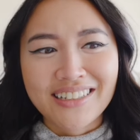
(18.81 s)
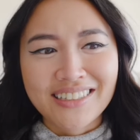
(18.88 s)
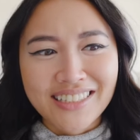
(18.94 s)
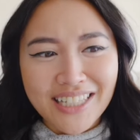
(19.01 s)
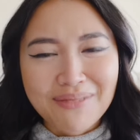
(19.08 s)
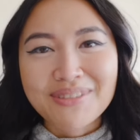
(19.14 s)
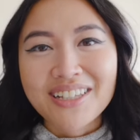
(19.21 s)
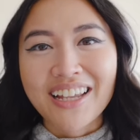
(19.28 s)

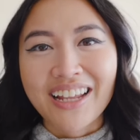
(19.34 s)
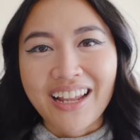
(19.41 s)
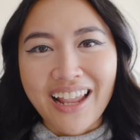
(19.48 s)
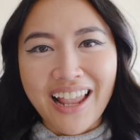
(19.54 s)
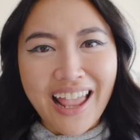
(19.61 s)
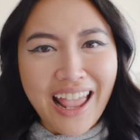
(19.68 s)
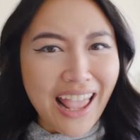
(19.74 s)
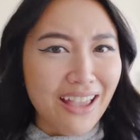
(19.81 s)
seems like
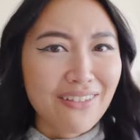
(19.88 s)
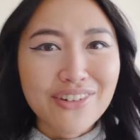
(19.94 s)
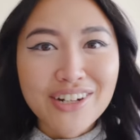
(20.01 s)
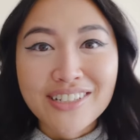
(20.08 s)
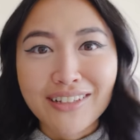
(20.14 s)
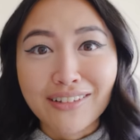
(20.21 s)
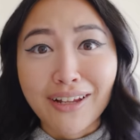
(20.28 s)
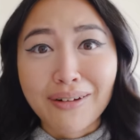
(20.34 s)
every
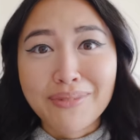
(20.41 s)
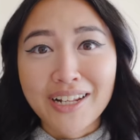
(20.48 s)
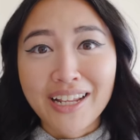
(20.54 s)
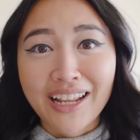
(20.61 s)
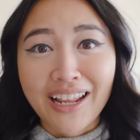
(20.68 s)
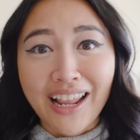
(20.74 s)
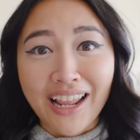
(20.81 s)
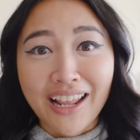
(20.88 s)

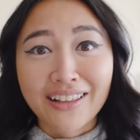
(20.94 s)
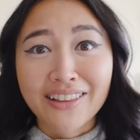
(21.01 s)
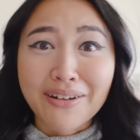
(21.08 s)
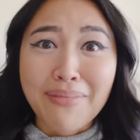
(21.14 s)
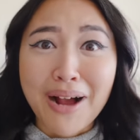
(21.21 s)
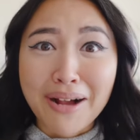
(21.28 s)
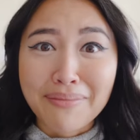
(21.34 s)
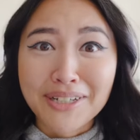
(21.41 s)
celebrity and their
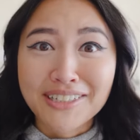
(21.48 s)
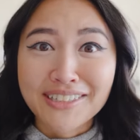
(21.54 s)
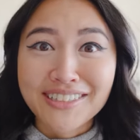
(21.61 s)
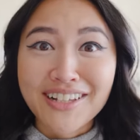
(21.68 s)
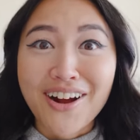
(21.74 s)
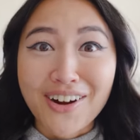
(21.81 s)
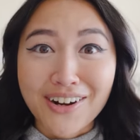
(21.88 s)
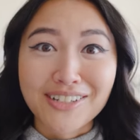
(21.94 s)
mamas
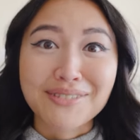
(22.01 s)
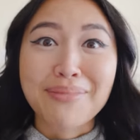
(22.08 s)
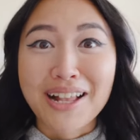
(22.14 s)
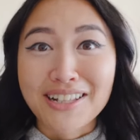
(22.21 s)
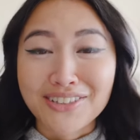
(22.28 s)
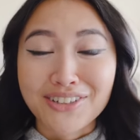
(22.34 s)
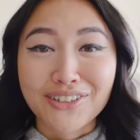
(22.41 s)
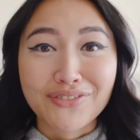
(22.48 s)
are
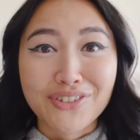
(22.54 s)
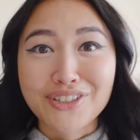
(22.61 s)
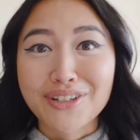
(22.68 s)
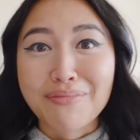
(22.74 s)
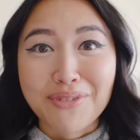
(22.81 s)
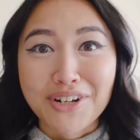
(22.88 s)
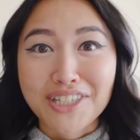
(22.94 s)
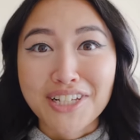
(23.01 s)
sponsored for
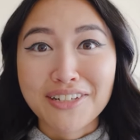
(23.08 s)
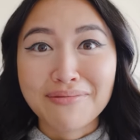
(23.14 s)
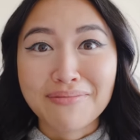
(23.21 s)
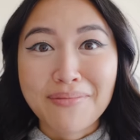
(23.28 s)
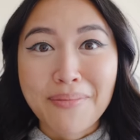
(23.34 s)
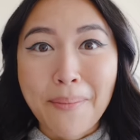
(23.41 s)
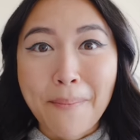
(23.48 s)
some reason